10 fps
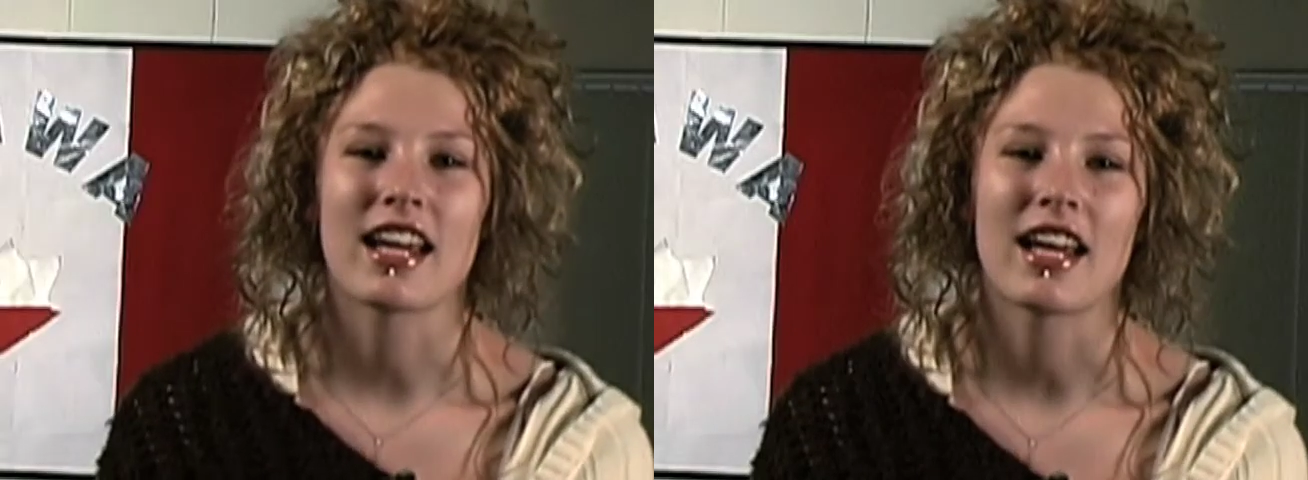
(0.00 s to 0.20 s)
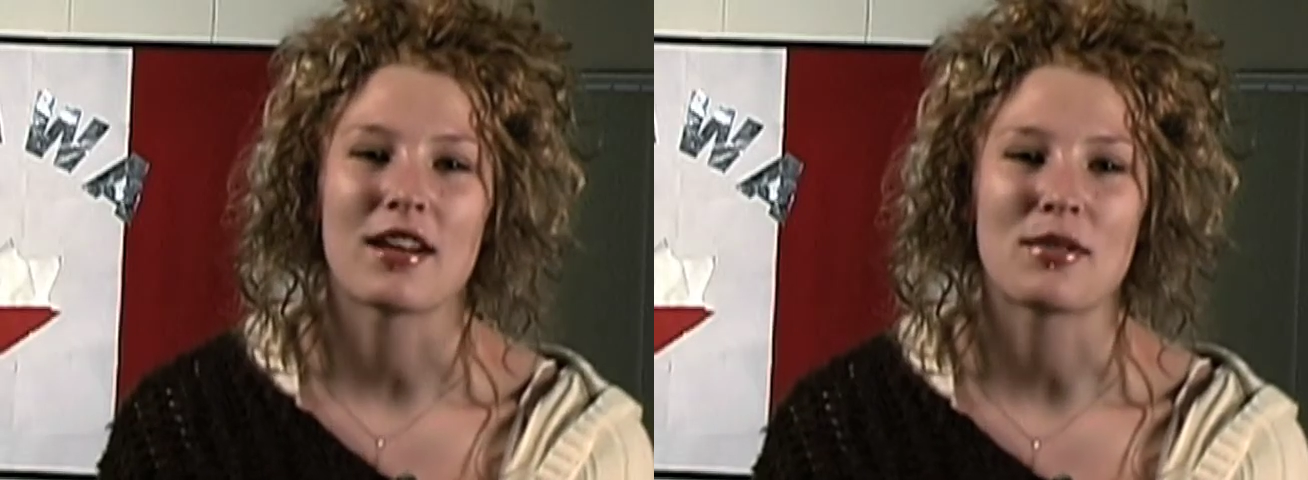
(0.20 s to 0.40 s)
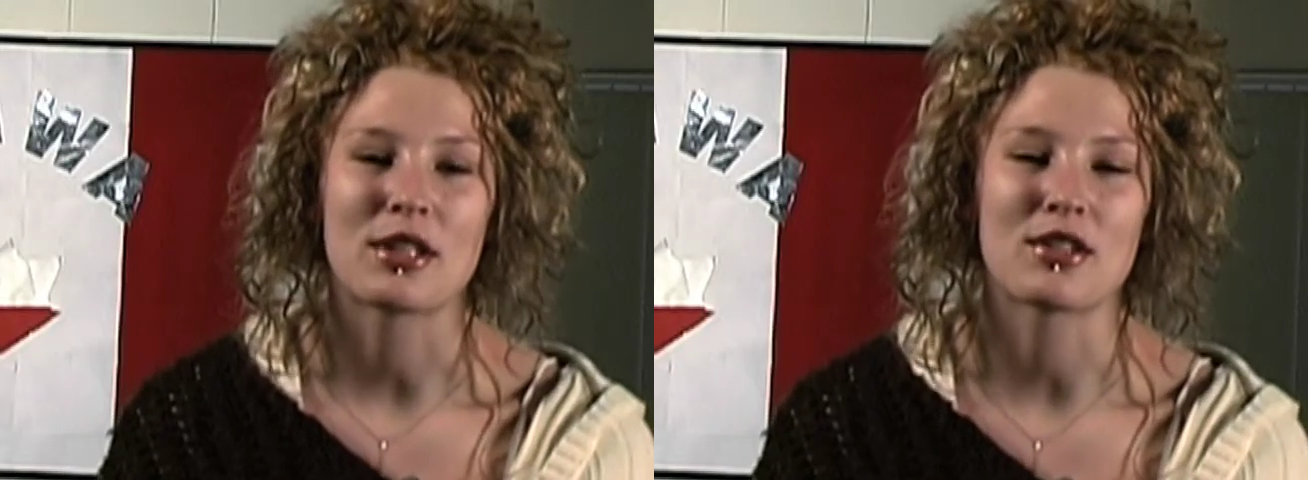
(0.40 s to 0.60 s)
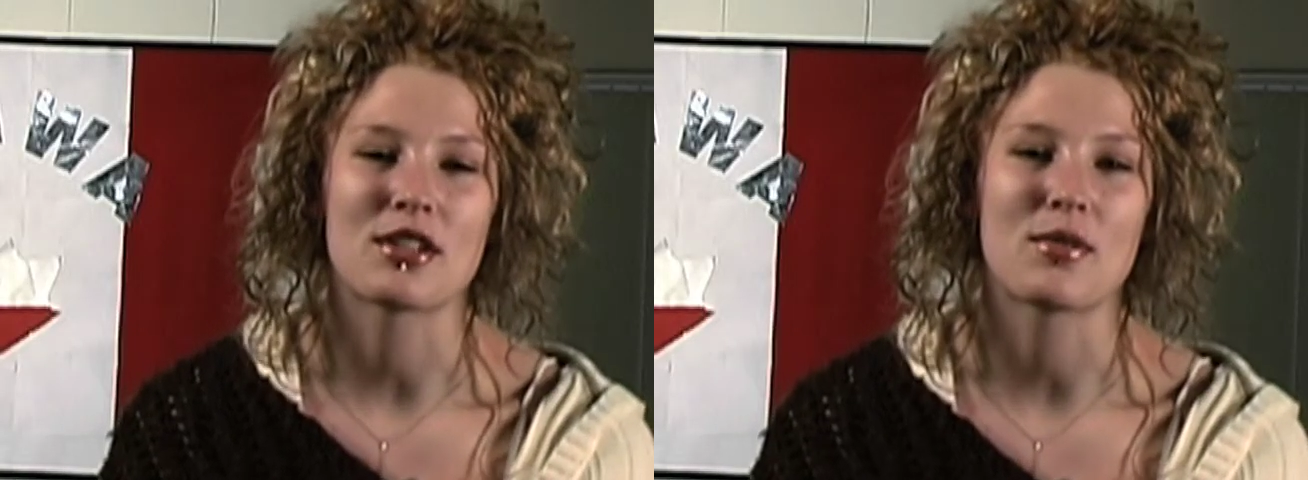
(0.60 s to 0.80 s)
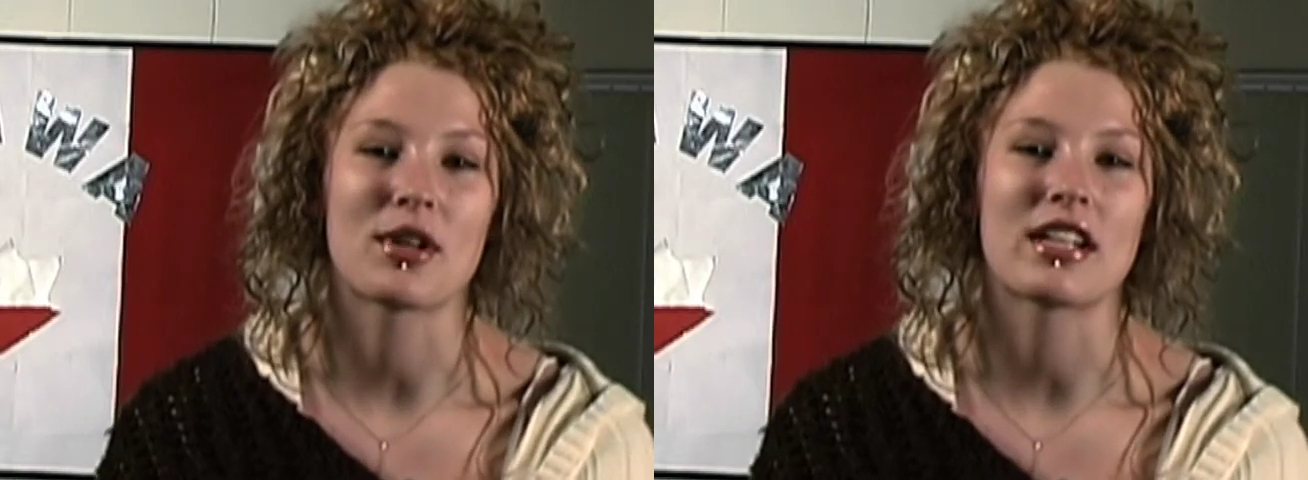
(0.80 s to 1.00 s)
and we learned
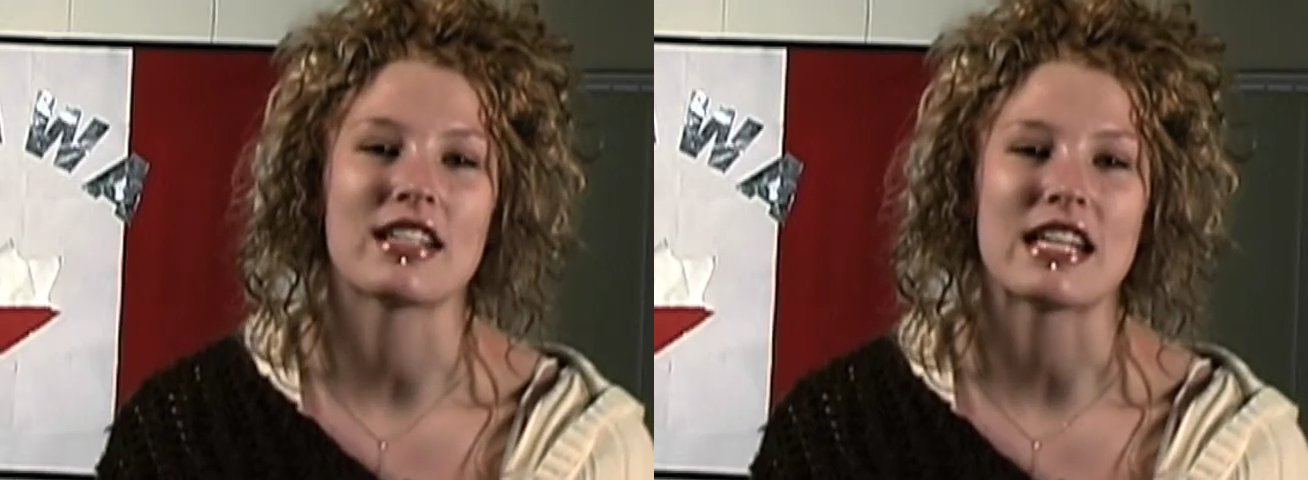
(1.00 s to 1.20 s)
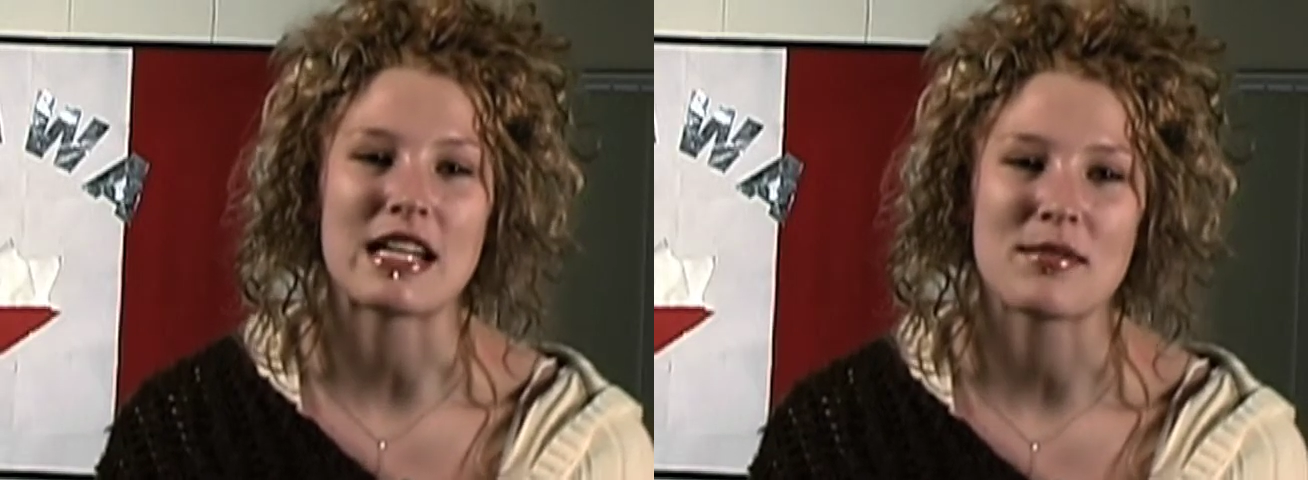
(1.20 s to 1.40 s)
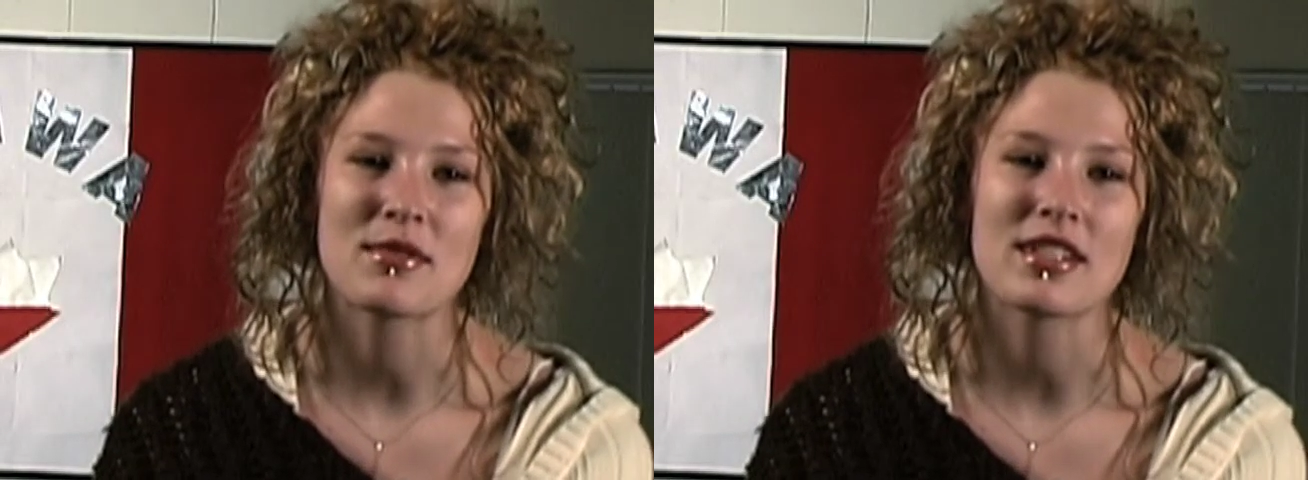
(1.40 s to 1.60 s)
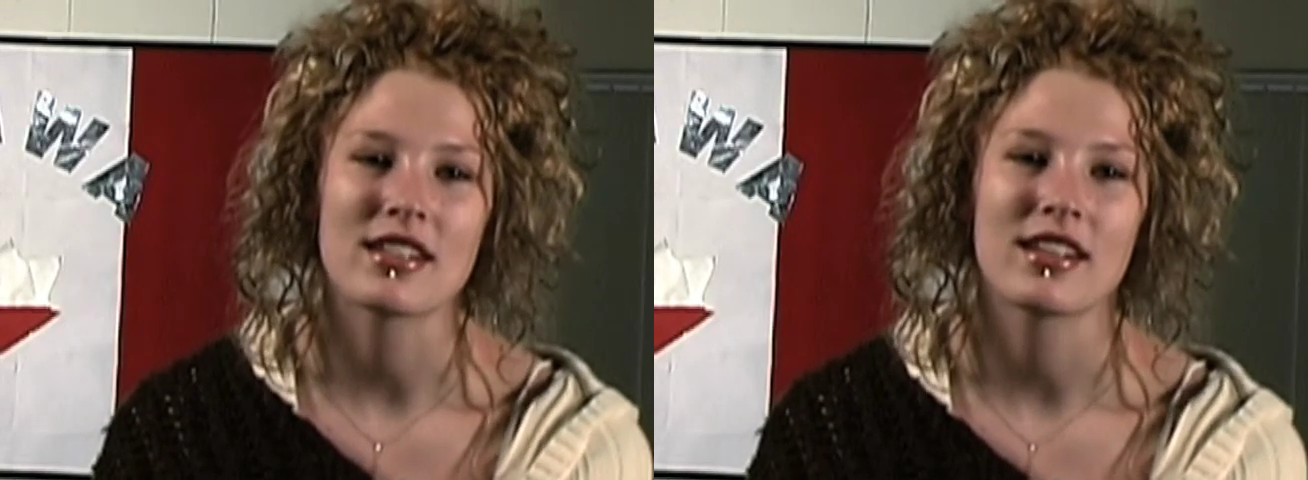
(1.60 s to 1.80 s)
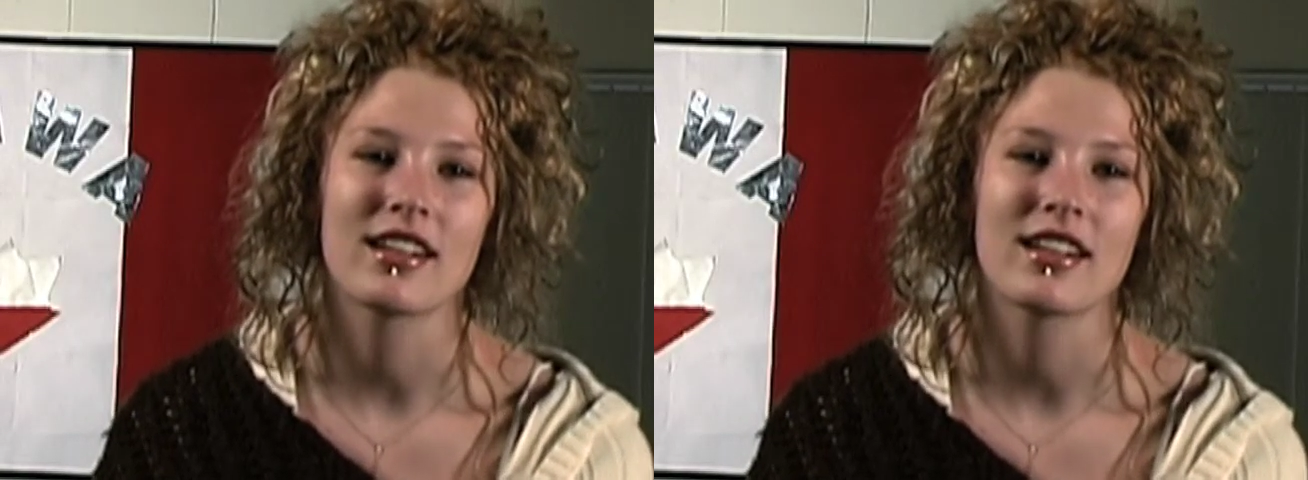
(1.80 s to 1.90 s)
to work in teams.